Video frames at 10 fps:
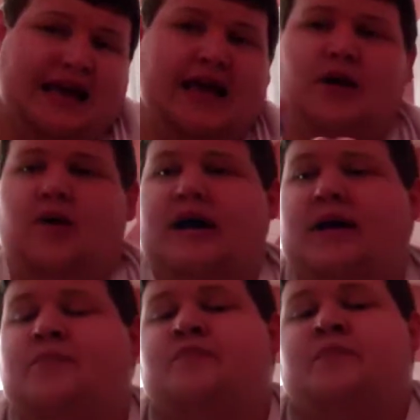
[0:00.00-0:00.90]

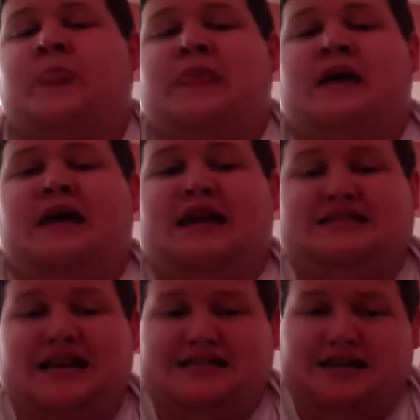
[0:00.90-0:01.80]
Anyway, he
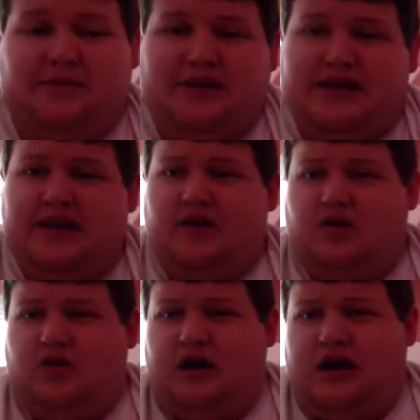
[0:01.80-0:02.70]
sets up a
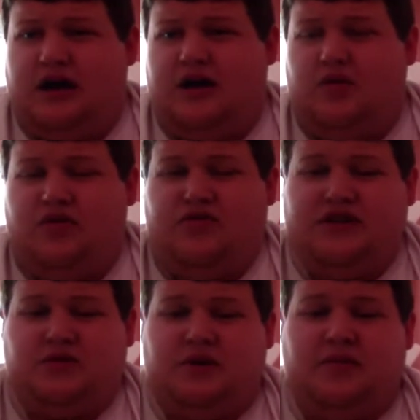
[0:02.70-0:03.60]
deal with
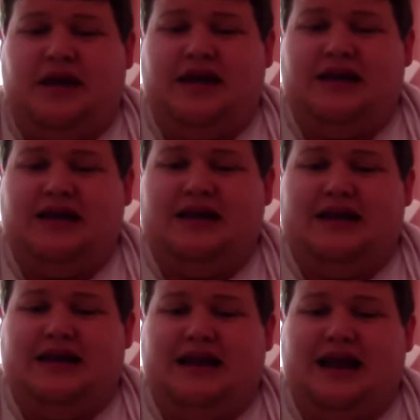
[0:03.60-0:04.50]
Vince McMahon,
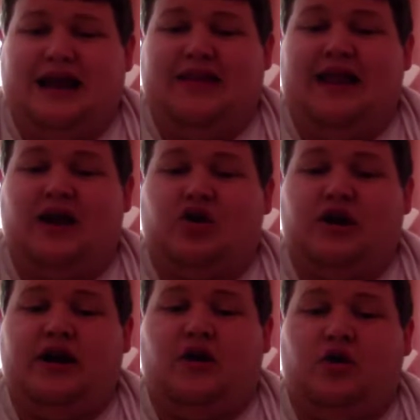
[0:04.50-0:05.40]
and they
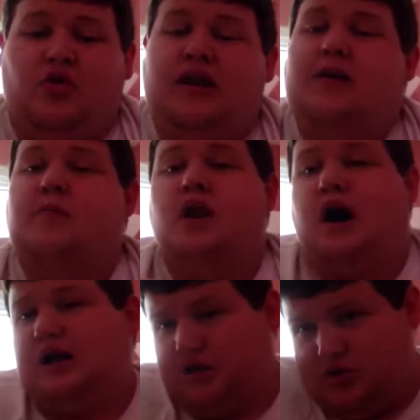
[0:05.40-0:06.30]
agree on him
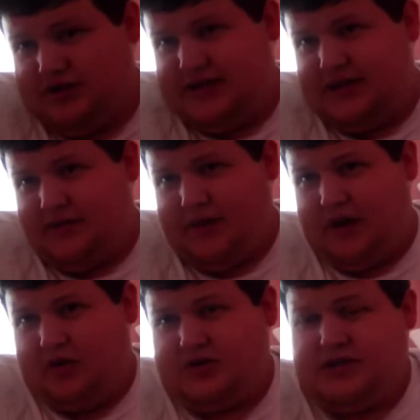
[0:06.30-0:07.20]
not losing the
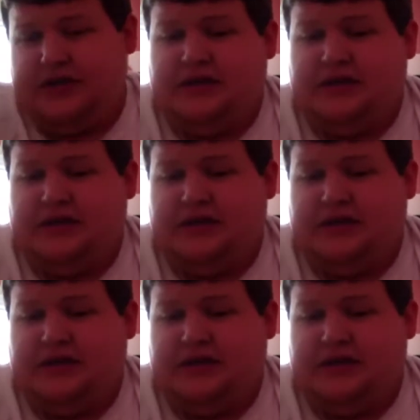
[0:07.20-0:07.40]
belt